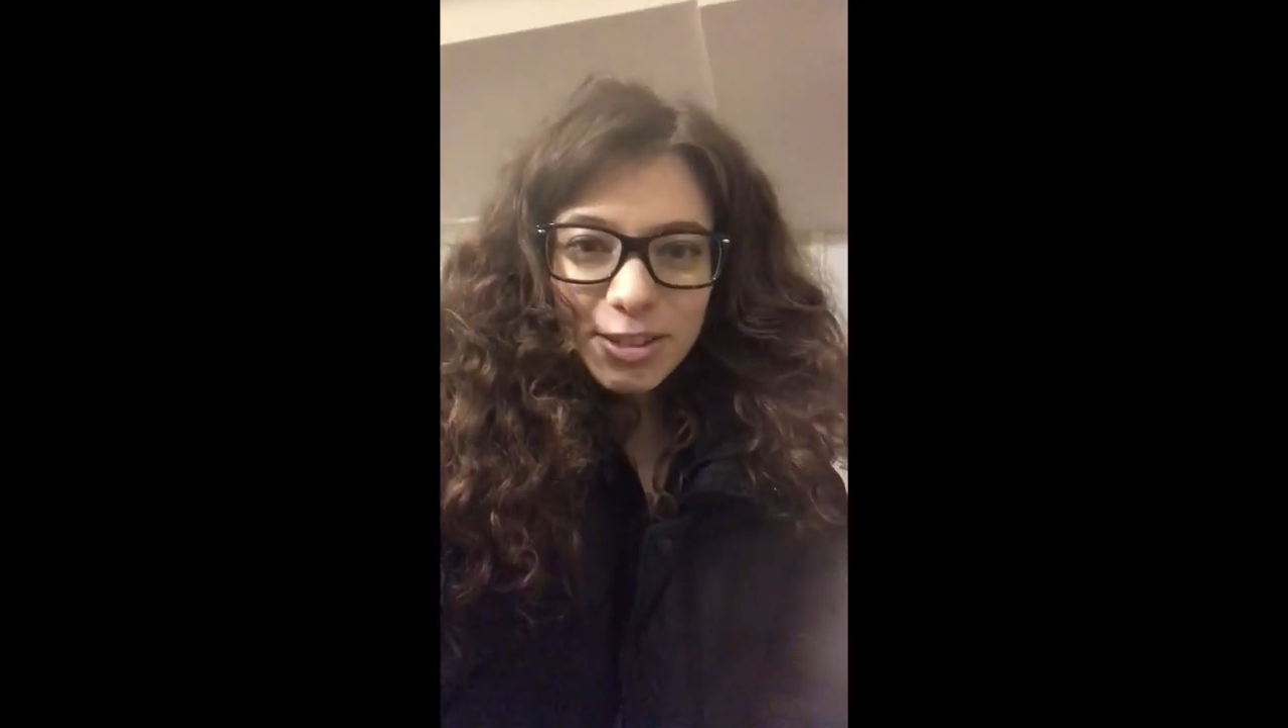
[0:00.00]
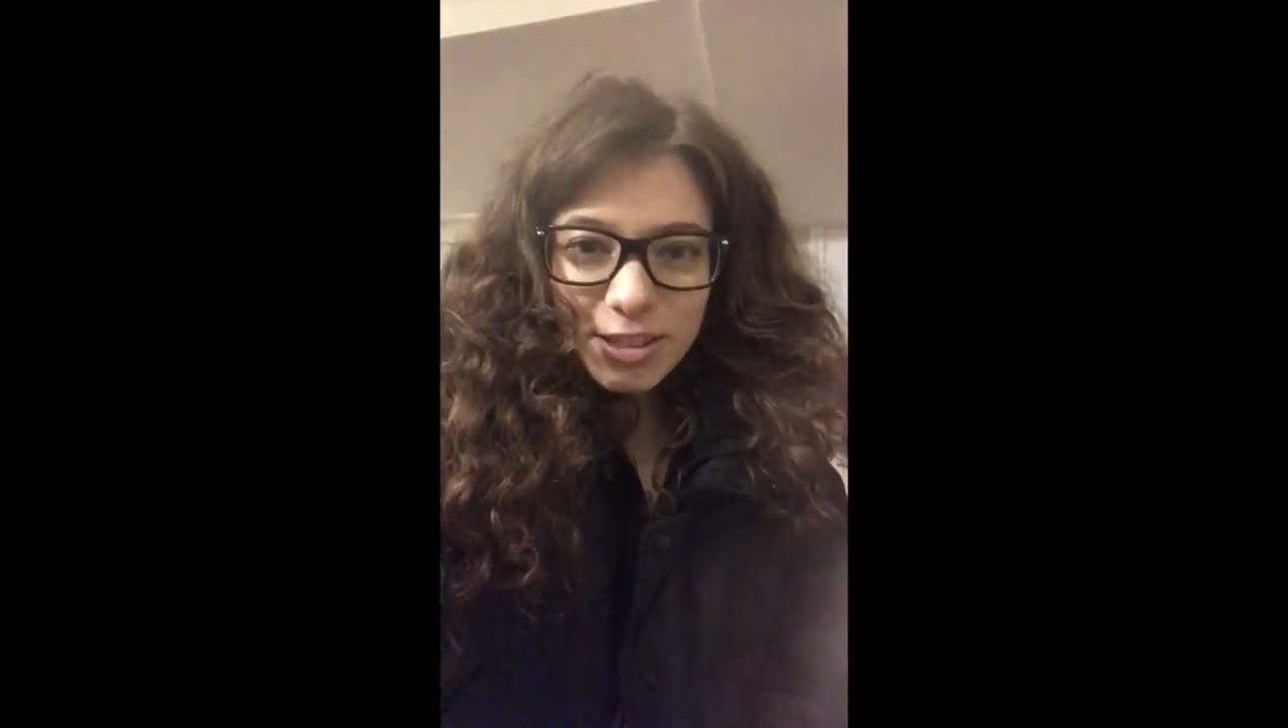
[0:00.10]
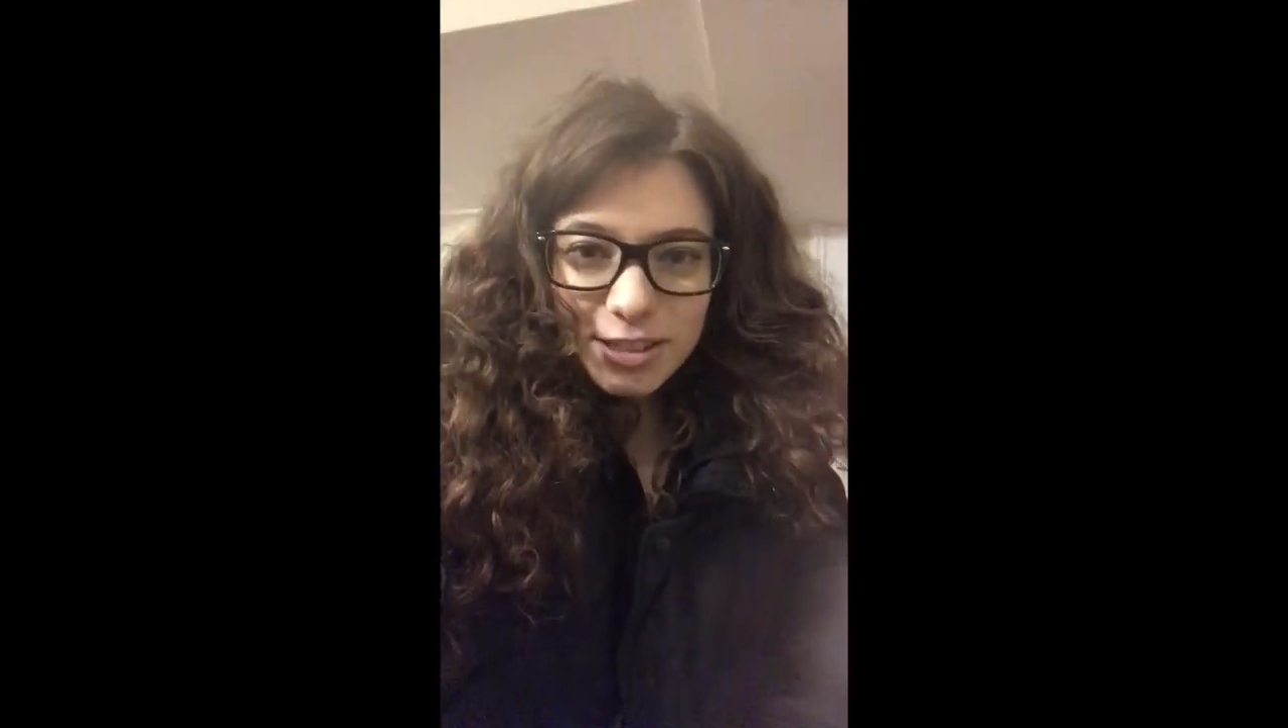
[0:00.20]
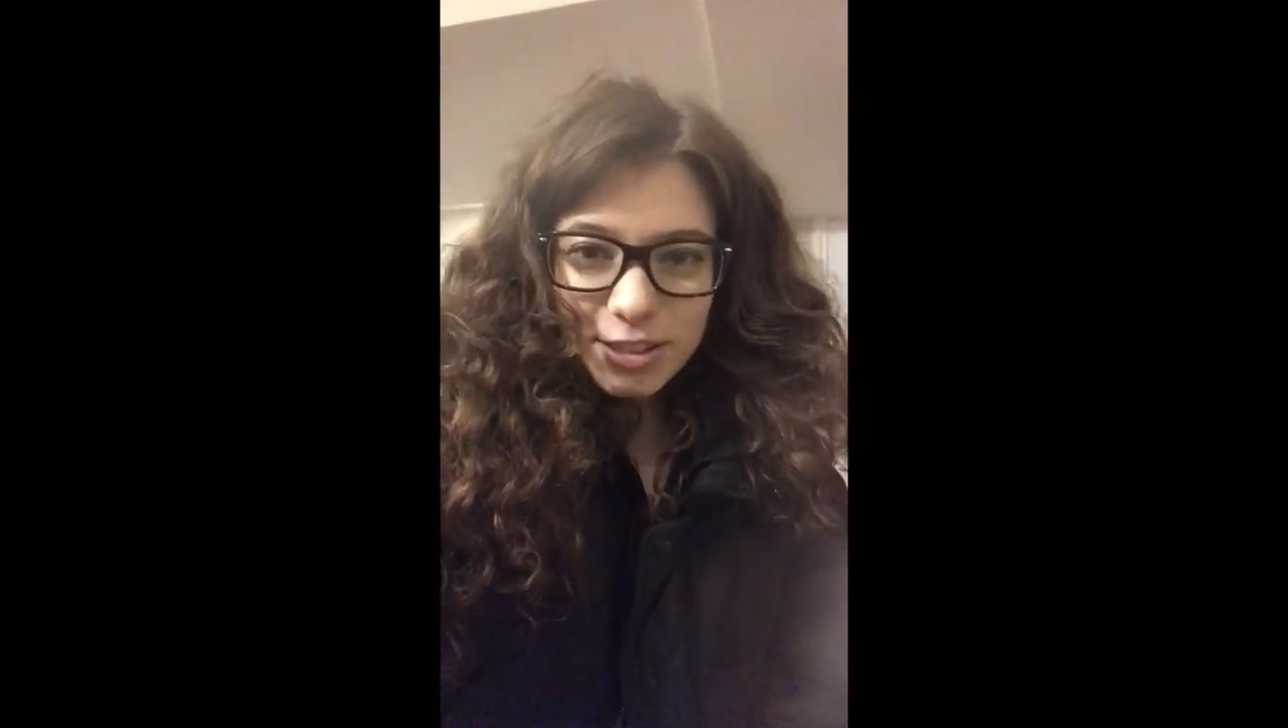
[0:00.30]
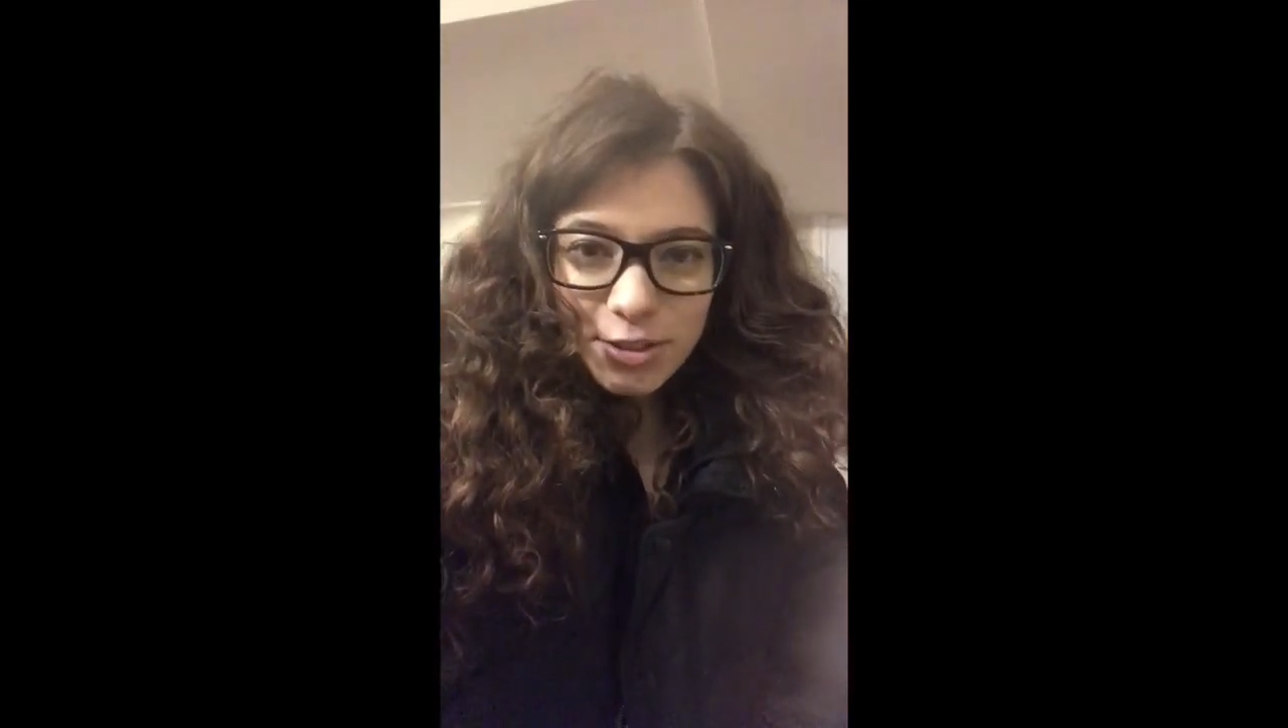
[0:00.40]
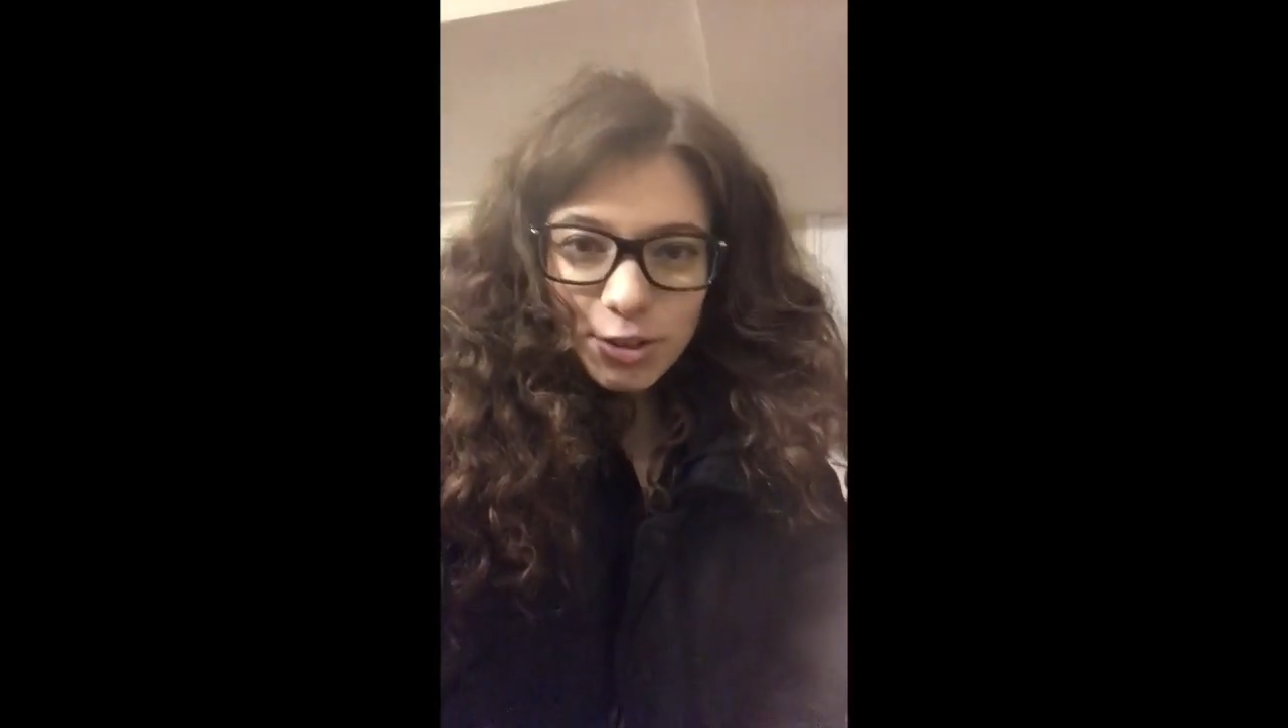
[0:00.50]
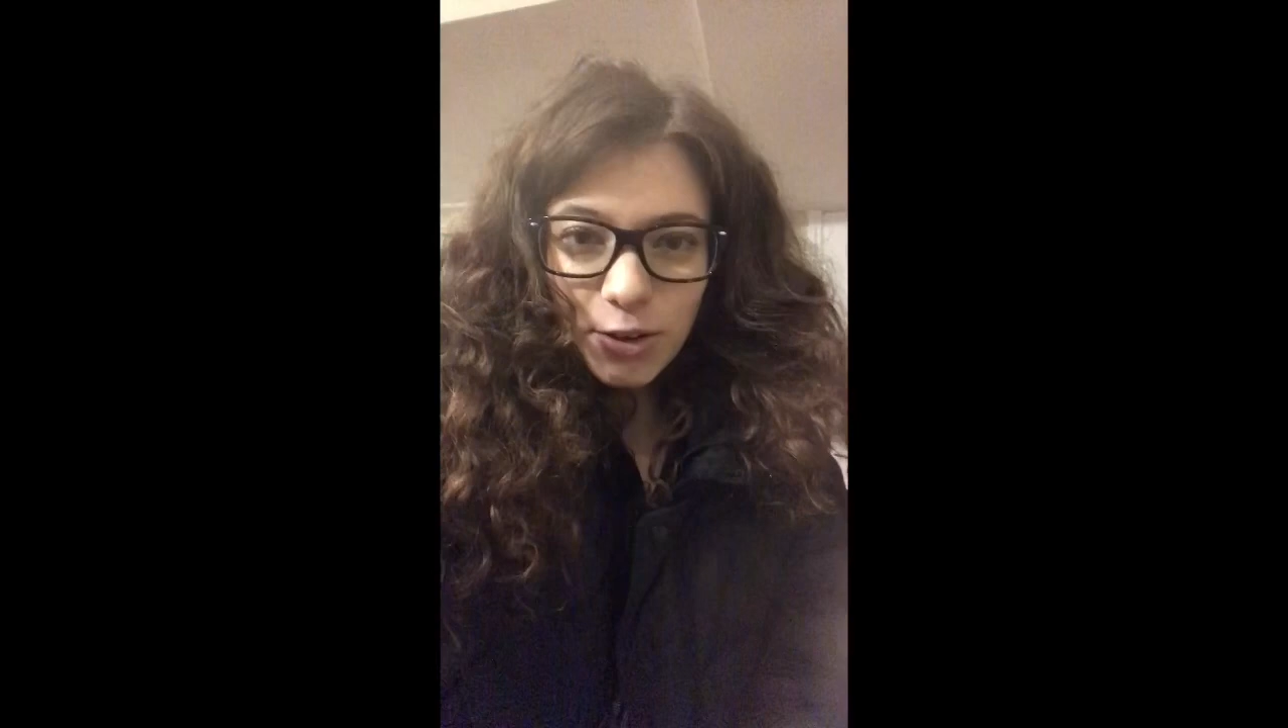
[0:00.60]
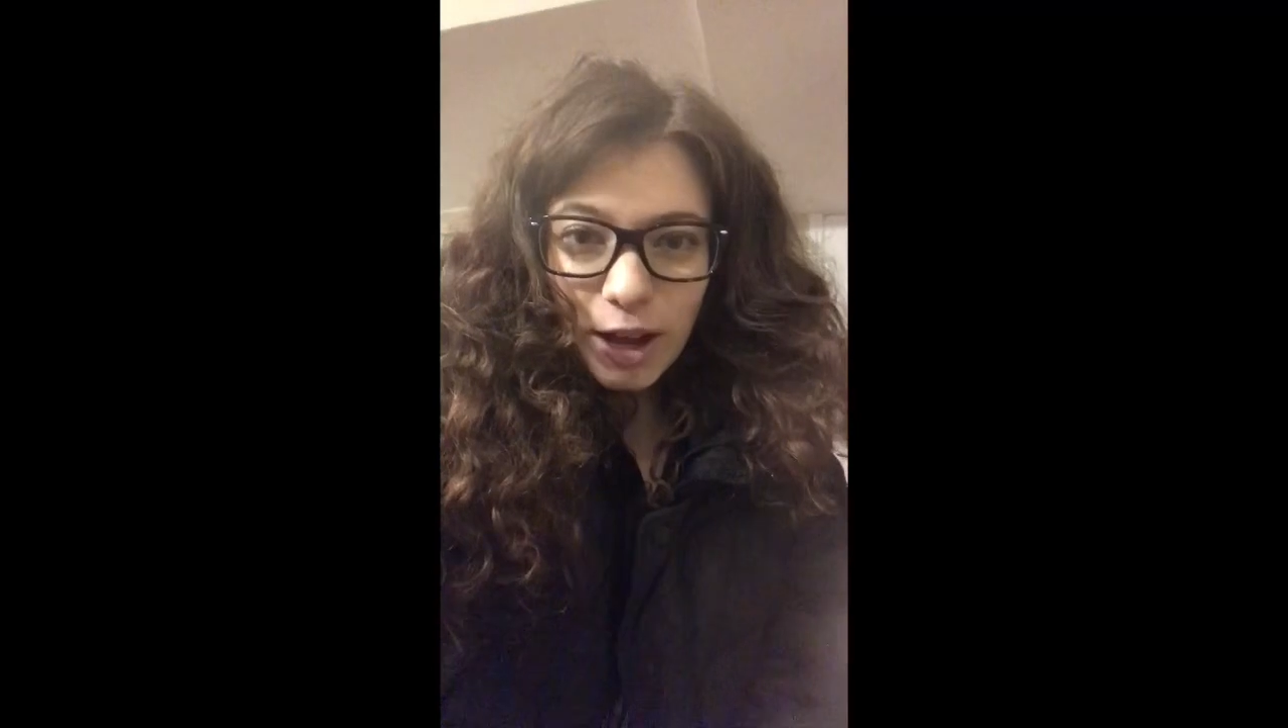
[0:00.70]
You can just use your